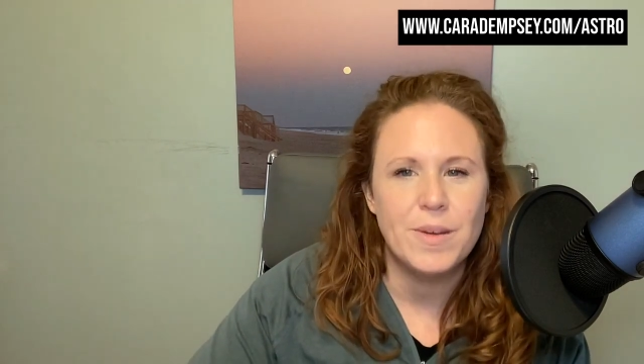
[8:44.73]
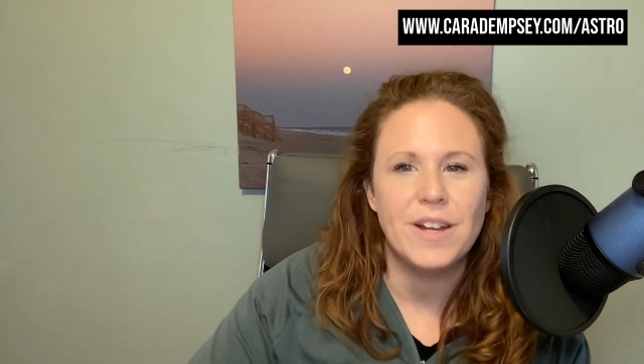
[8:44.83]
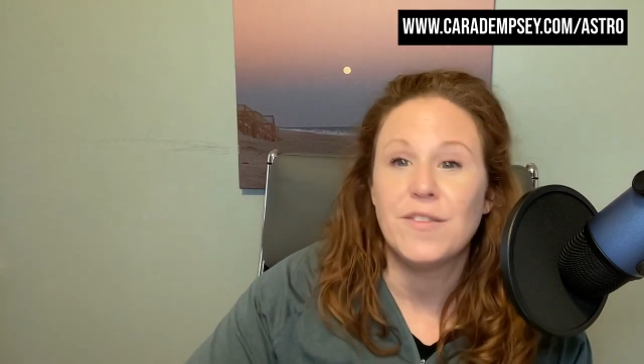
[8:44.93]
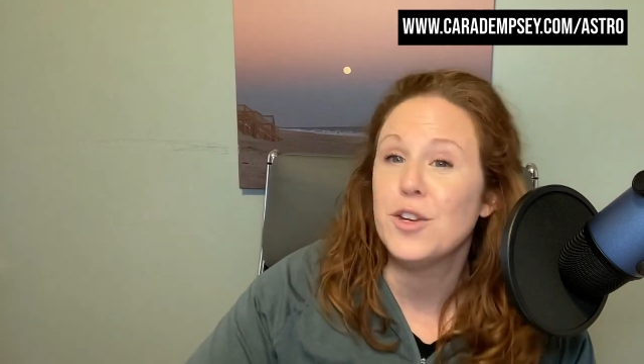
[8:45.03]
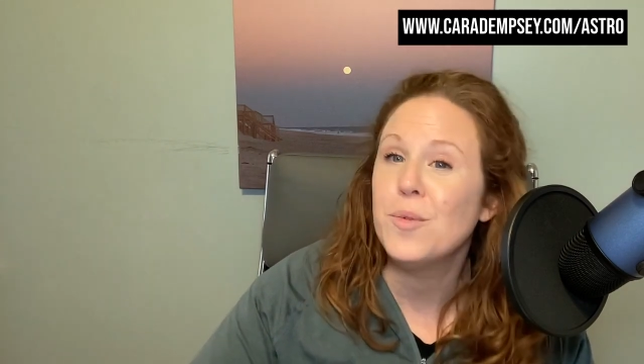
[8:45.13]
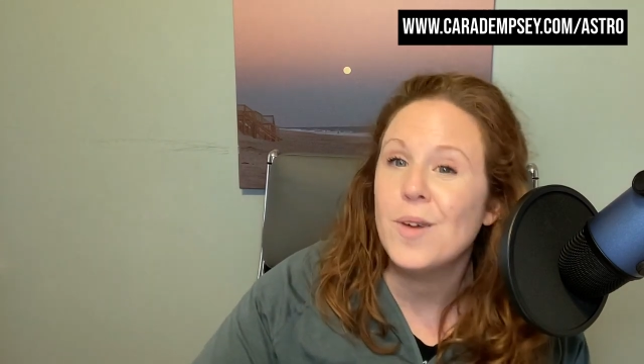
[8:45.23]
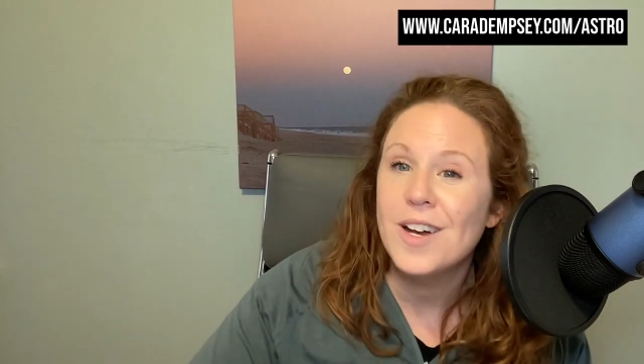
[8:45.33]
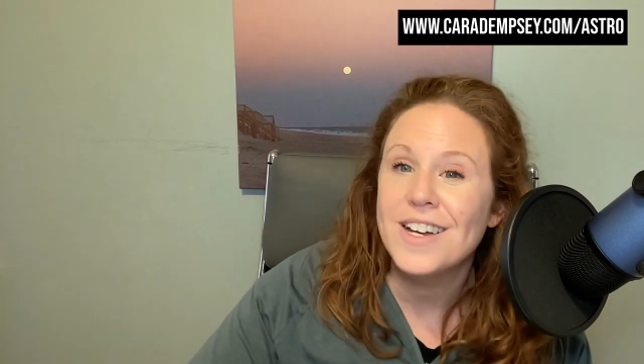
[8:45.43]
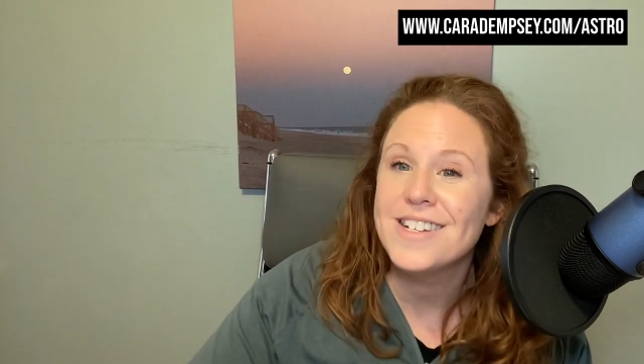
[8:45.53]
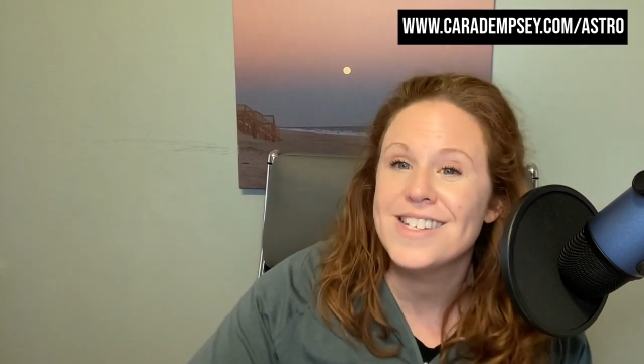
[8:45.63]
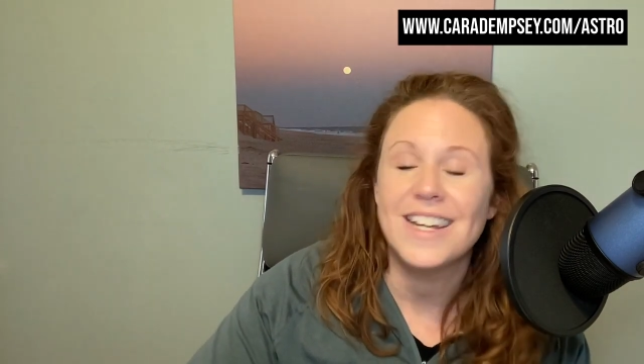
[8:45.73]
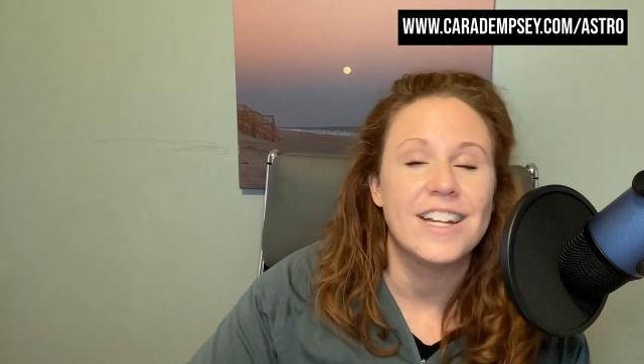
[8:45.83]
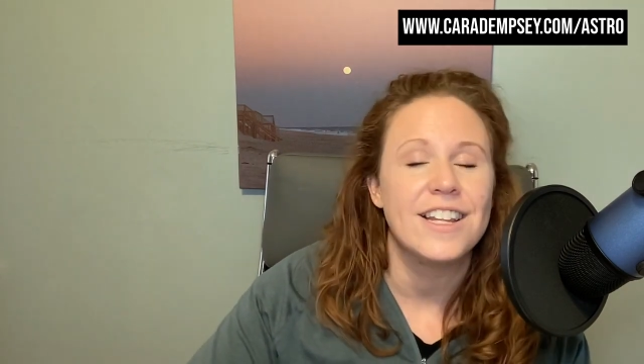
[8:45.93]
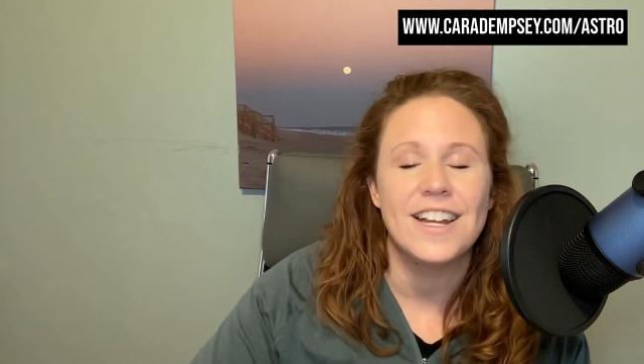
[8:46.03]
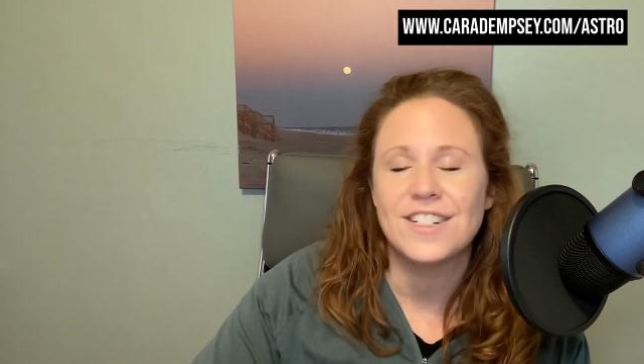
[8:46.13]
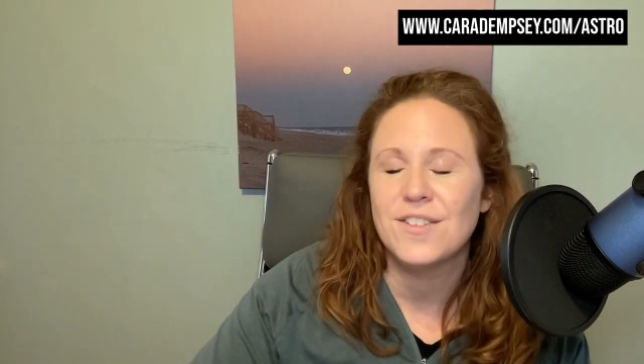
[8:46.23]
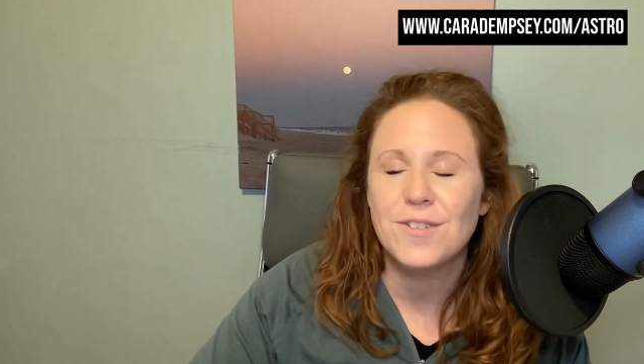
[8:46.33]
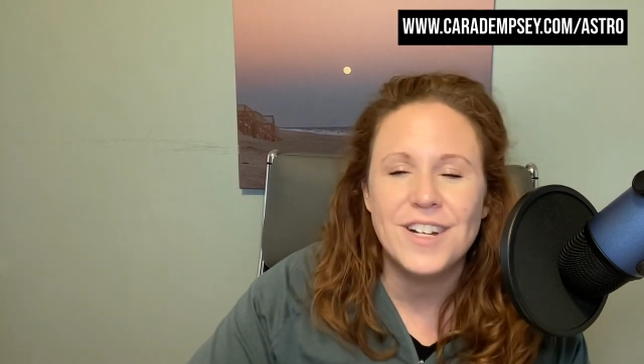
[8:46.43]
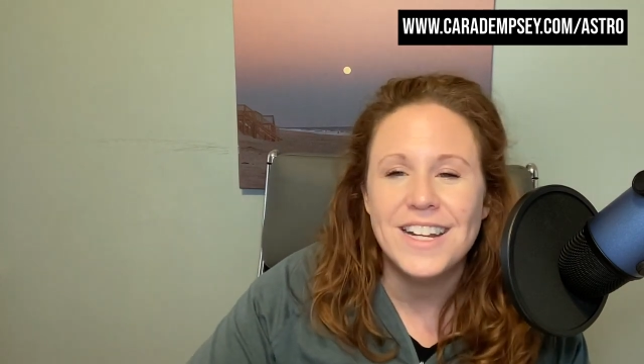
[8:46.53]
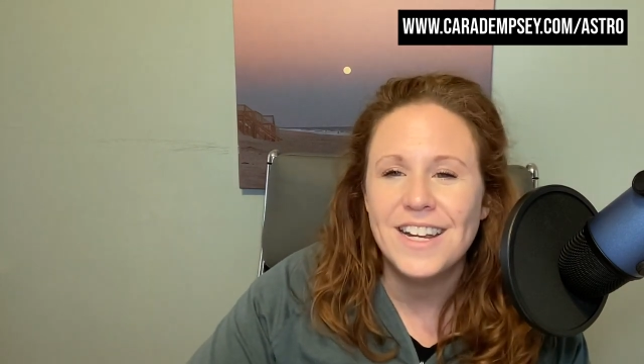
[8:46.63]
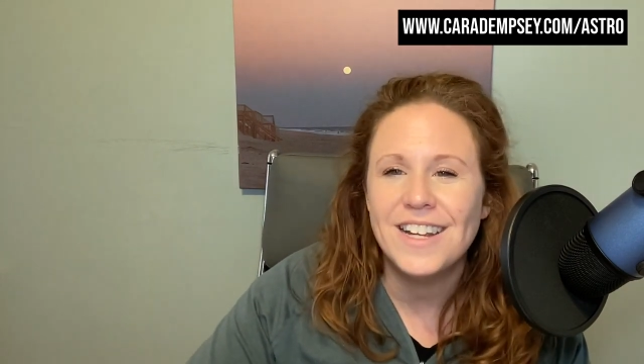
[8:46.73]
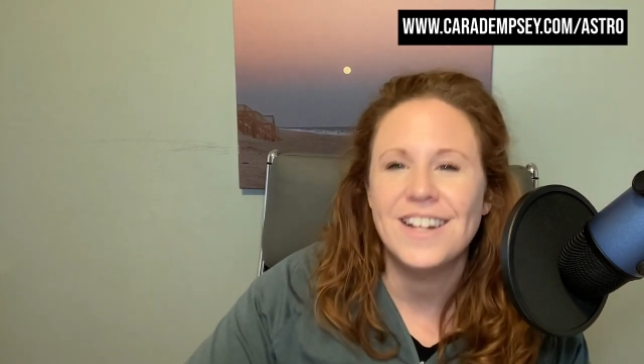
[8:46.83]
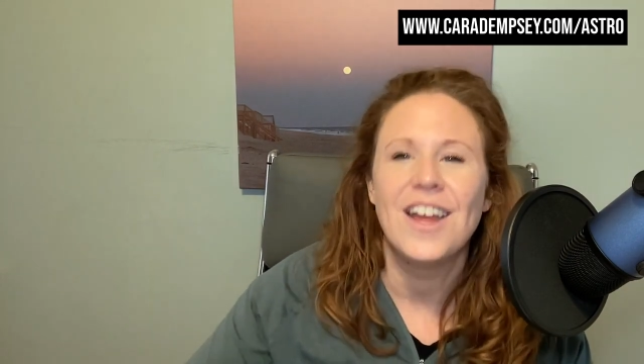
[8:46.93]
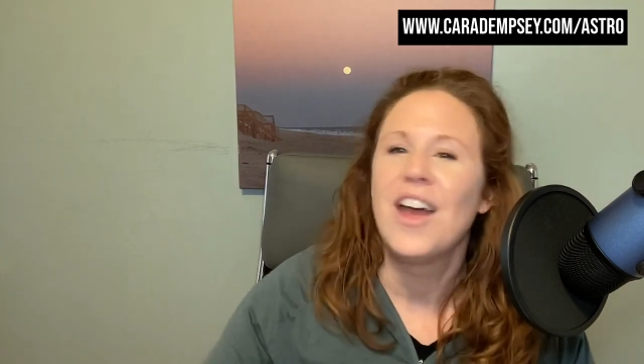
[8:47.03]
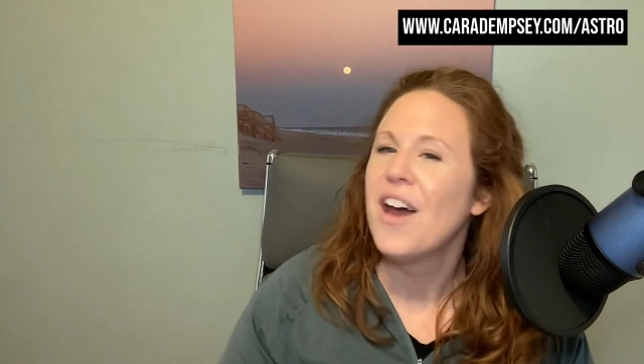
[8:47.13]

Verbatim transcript: But if you want a collective reading